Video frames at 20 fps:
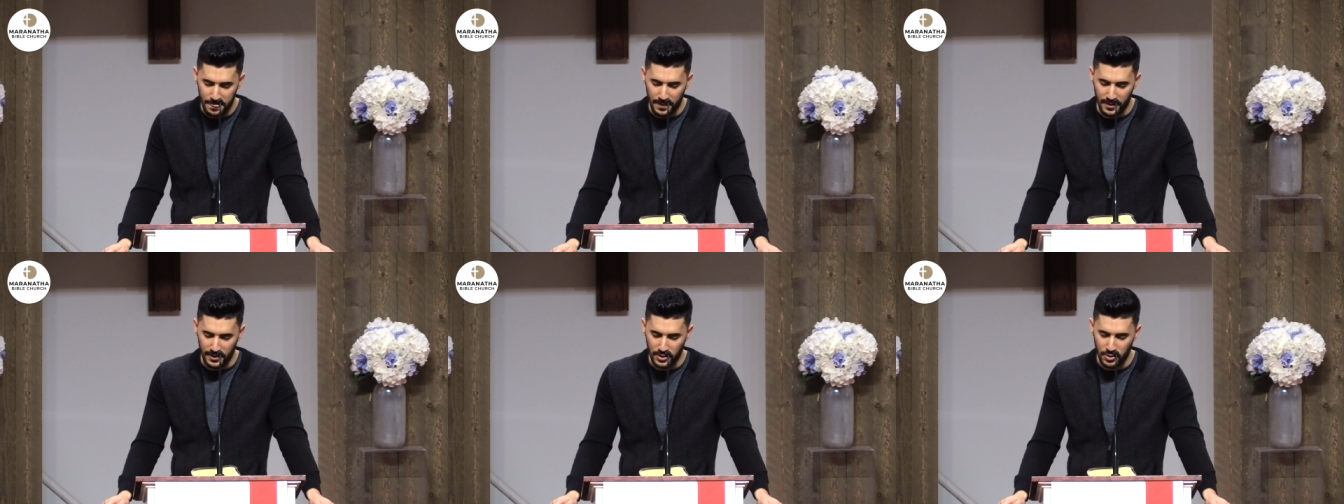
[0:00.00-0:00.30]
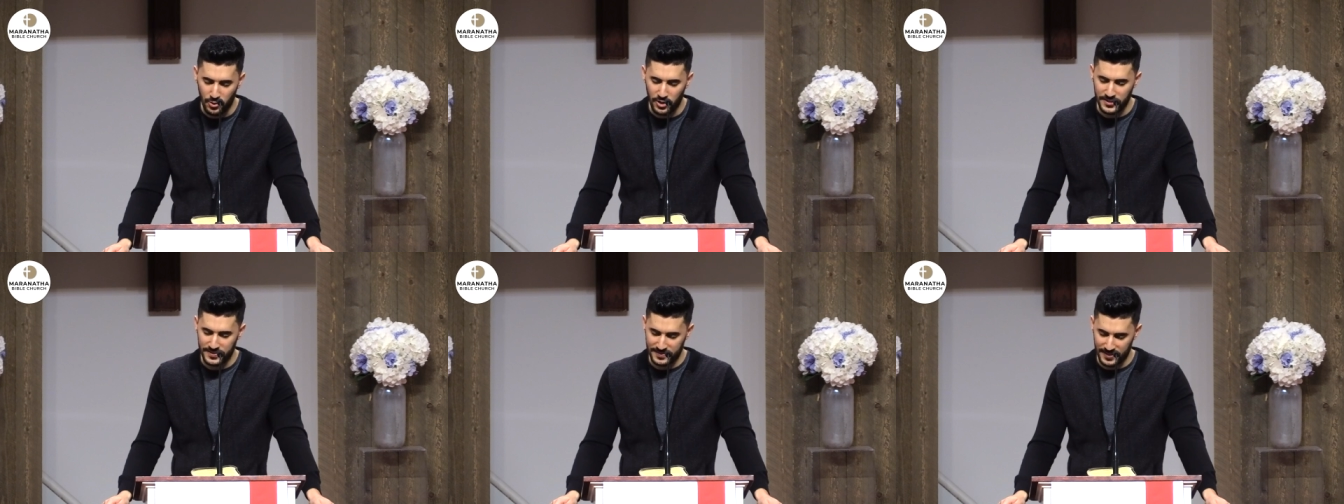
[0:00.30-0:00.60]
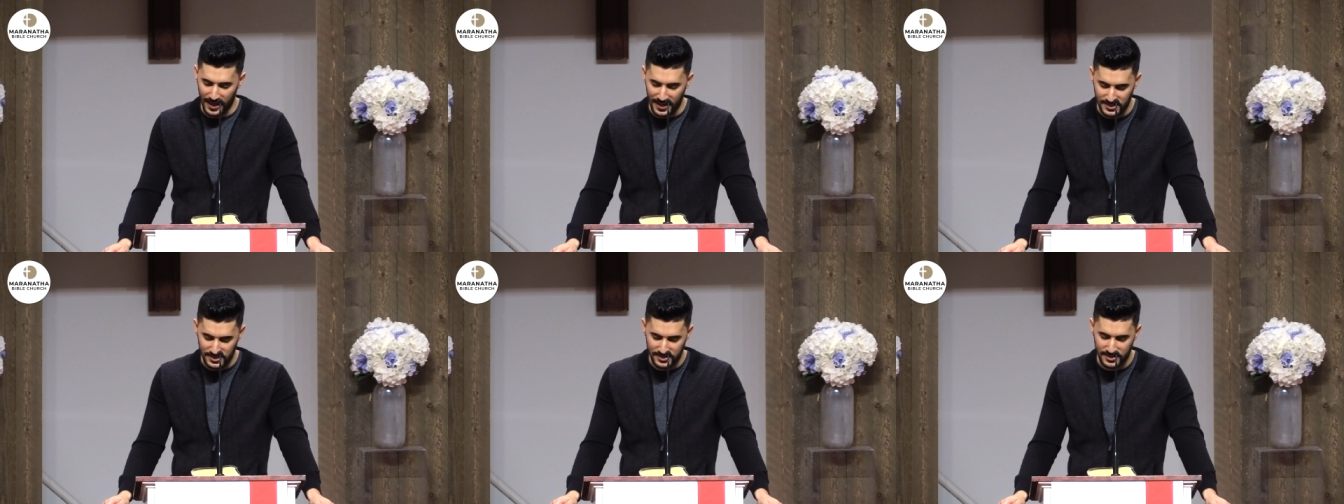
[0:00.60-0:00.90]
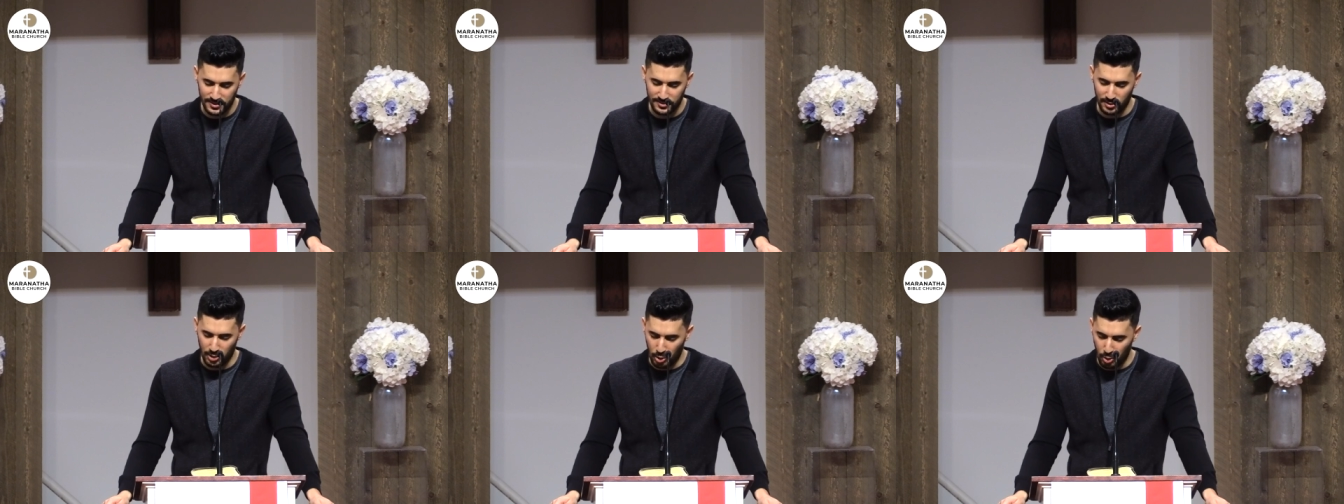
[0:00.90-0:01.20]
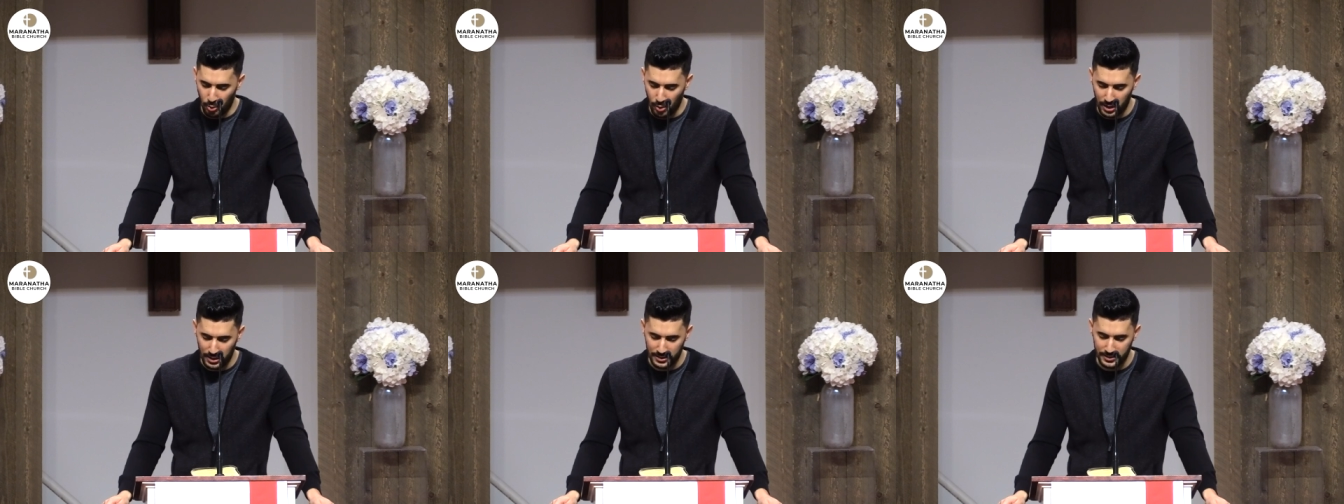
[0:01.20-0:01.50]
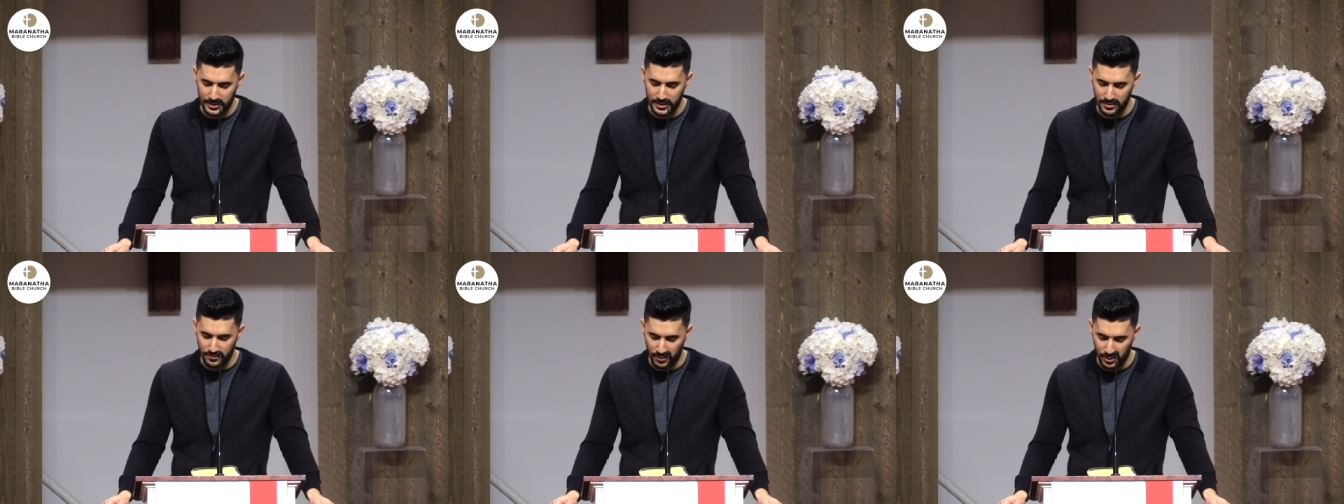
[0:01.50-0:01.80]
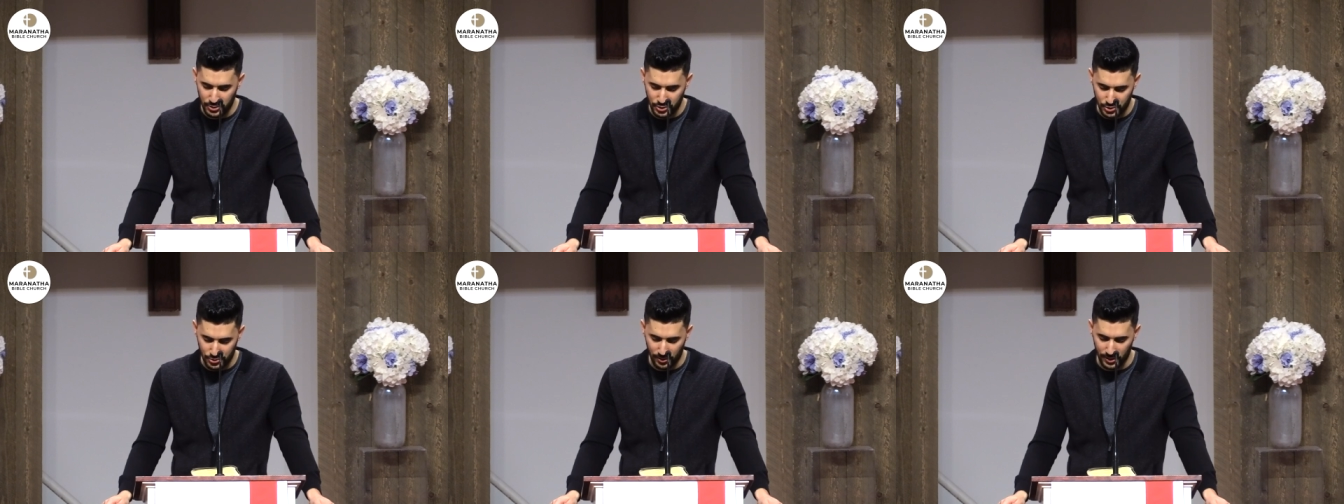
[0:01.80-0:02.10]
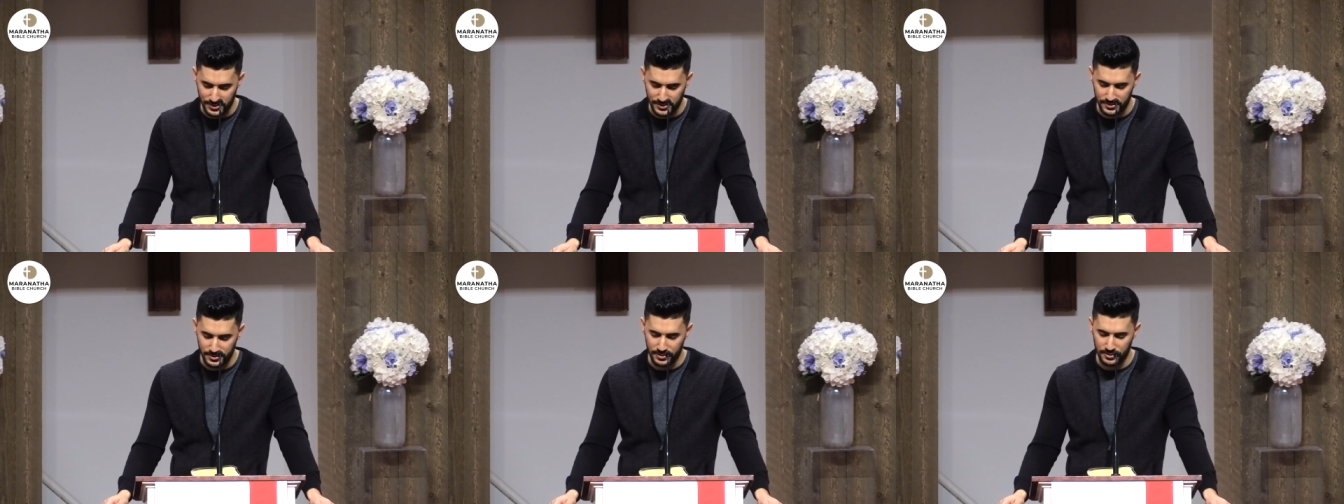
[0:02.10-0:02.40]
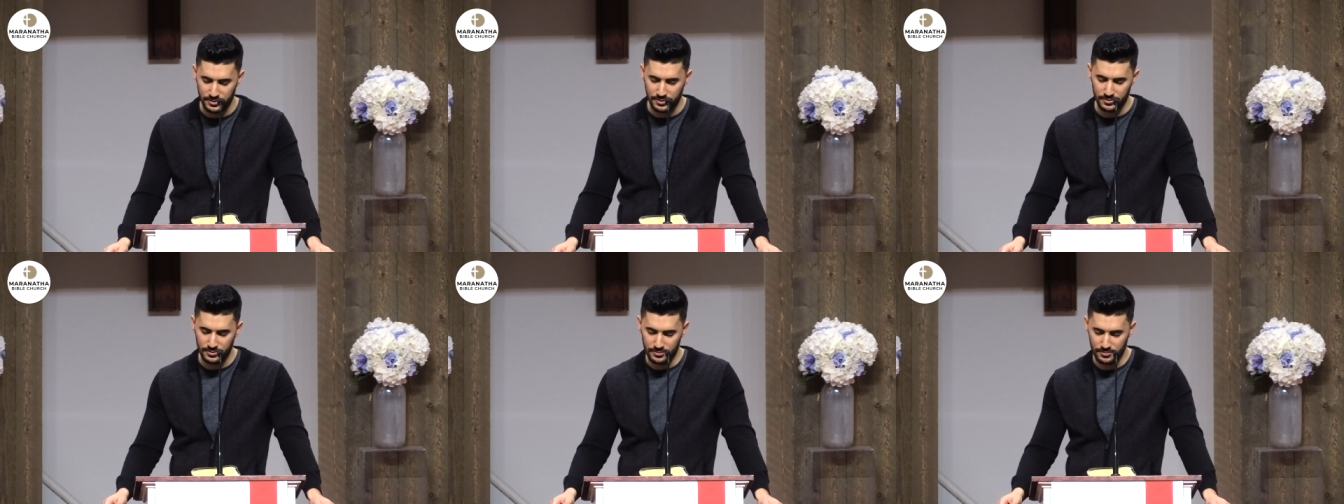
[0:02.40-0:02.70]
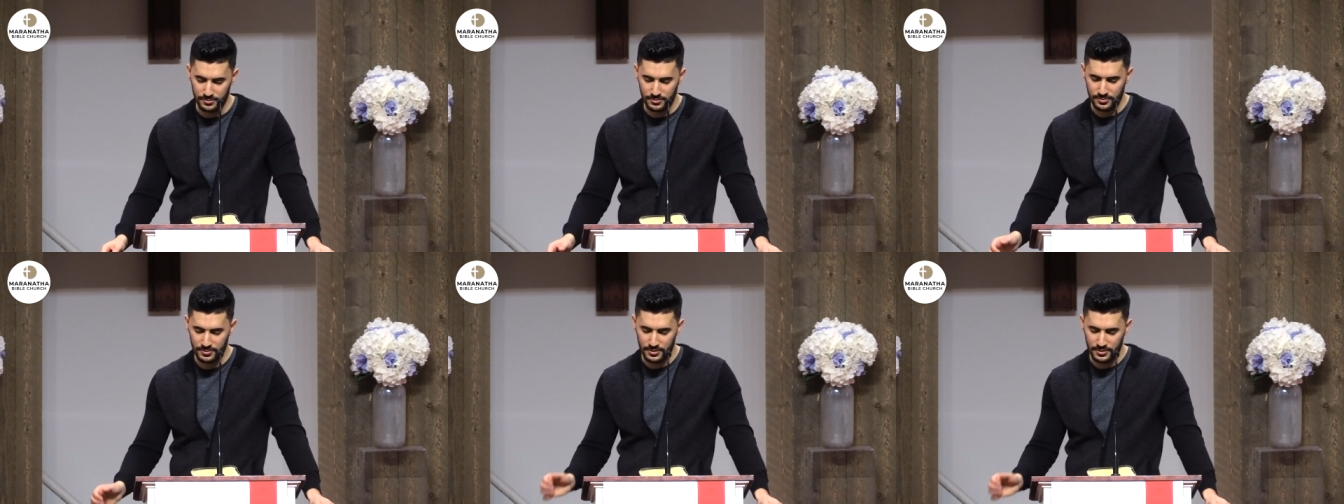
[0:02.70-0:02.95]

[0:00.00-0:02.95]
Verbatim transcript: that you are testing the quality of our trust in you.